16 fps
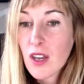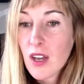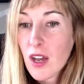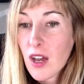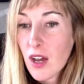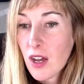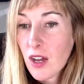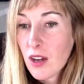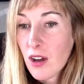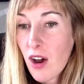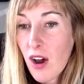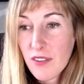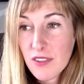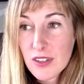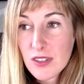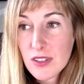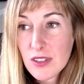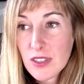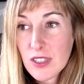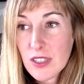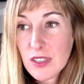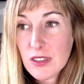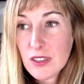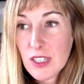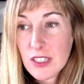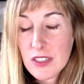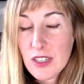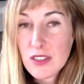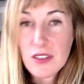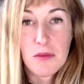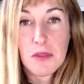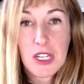Obviously, it
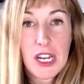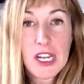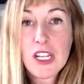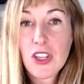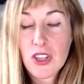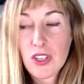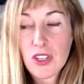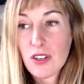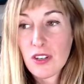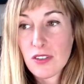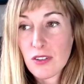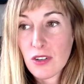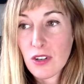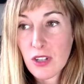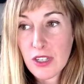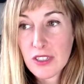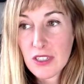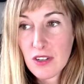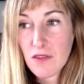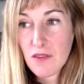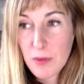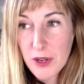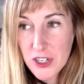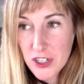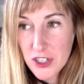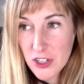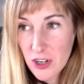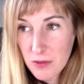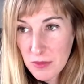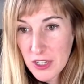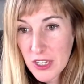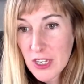doesn't mean anything because they're collecting information
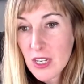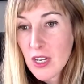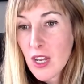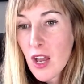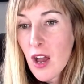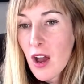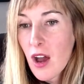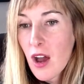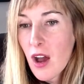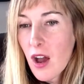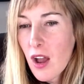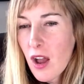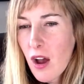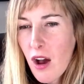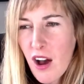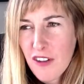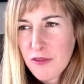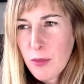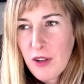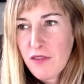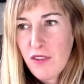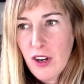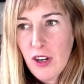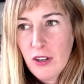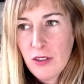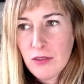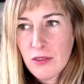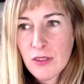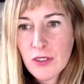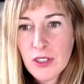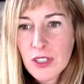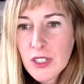on me off my phone.
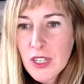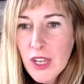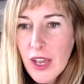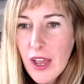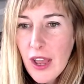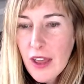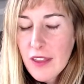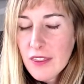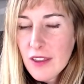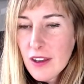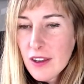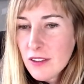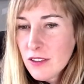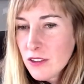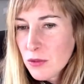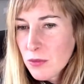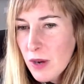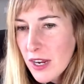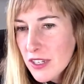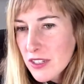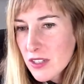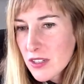And then the right to